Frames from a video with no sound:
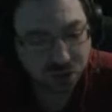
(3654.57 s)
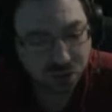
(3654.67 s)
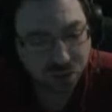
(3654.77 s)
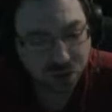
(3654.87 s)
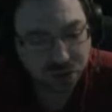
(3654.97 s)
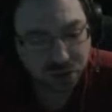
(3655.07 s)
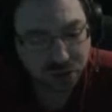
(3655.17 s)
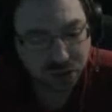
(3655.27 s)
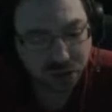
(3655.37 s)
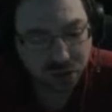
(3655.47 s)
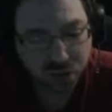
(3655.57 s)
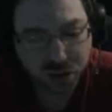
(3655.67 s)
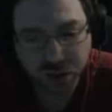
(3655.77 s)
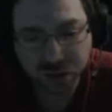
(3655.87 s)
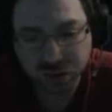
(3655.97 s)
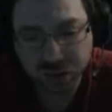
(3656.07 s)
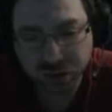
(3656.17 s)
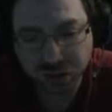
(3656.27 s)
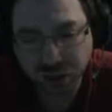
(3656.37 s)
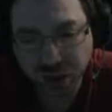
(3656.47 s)
1D
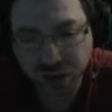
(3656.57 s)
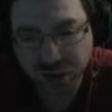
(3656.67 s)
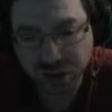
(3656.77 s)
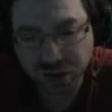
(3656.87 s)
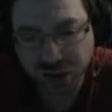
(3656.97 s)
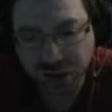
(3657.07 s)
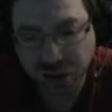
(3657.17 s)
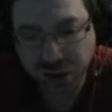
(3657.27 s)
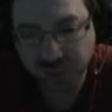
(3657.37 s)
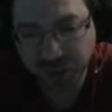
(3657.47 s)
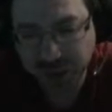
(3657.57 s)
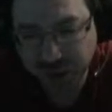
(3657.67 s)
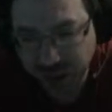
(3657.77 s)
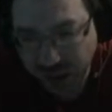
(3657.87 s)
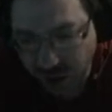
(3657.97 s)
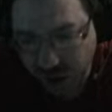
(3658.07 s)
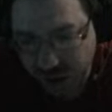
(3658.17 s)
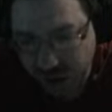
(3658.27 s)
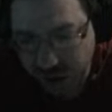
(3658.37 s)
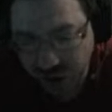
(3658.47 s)
100,000. Basically now
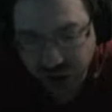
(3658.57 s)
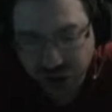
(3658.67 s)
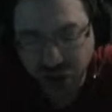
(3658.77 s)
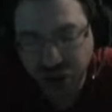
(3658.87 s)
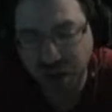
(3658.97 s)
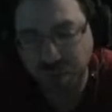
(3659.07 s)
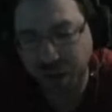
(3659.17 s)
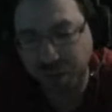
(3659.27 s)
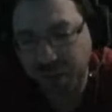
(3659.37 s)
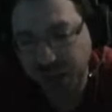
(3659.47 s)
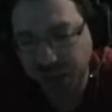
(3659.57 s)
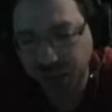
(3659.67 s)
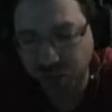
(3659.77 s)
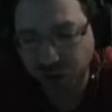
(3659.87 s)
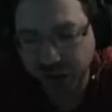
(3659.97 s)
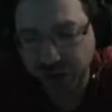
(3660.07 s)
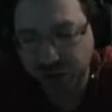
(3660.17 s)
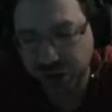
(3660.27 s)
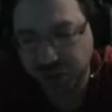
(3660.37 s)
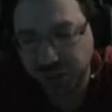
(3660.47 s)
he's looking at like medium range
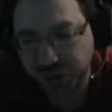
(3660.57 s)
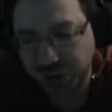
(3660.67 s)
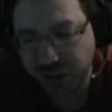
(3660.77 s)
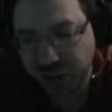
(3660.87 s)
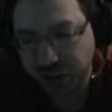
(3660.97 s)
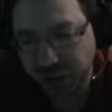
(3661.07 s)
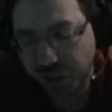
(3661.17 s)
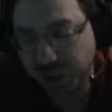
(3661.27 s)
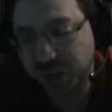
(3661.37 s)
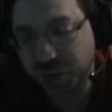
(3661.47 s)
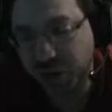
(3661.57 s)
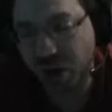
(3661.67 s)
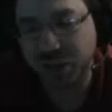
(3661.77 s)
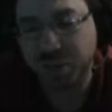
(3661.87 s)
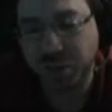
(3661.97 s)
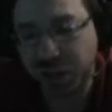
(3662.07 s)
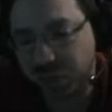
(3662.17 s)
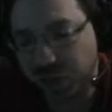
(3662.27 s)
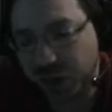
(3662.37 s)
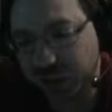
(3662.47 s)
ships. I mean, to be honest,
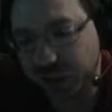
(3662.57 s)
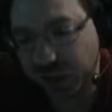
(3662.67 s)
medium range is like